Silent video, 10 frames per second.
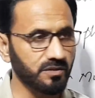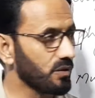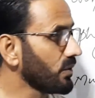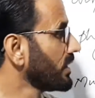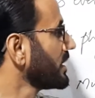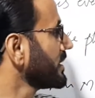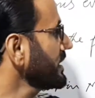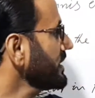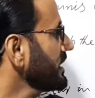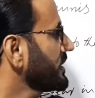So
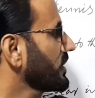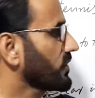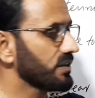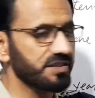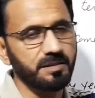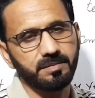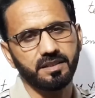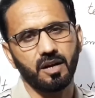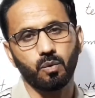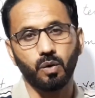this is the concept
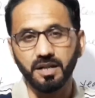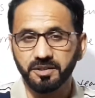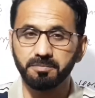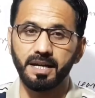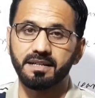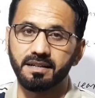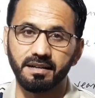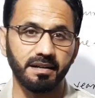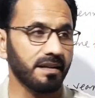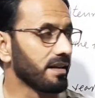that I want to make clear